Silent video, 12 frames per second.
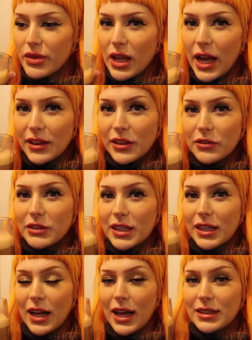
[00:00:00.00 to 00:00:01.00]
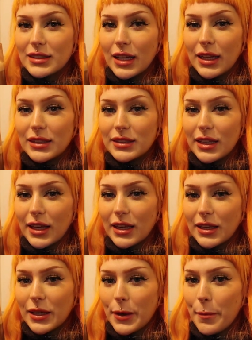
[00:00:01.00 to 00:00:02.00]
I love that it has that
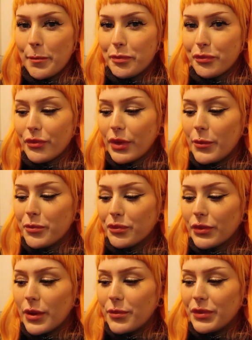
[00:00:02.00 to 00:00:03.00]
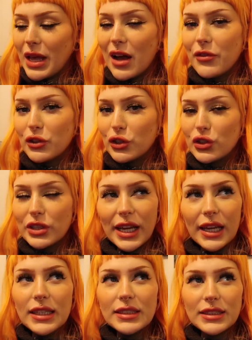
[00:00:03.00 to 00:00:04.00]
like
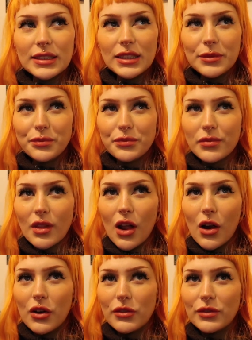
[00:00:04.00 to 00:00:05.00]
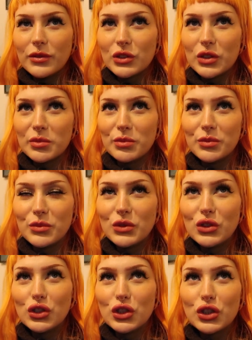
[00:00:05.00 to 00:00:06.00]
aftertaste of some
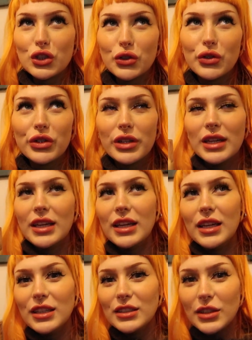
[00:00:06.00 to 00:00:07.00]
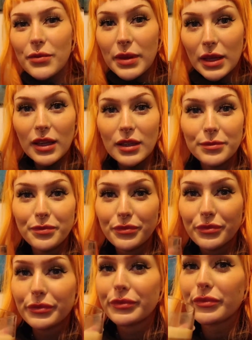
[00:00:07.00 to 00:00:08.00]
sugary something.
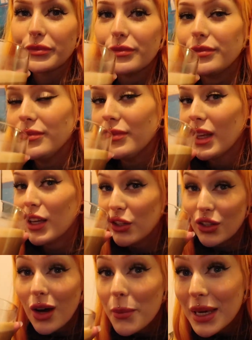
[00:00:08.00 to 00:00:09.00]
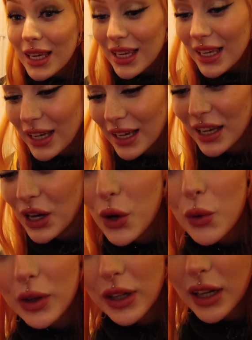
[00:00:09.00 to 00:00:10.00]
yummy.
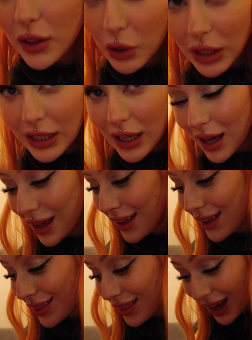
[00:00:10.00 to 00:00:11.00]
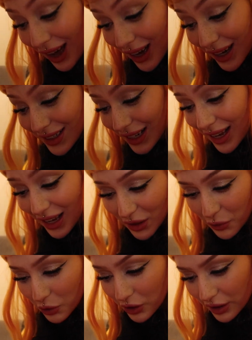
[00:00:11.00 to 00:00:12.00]
We're gonna drink that and we're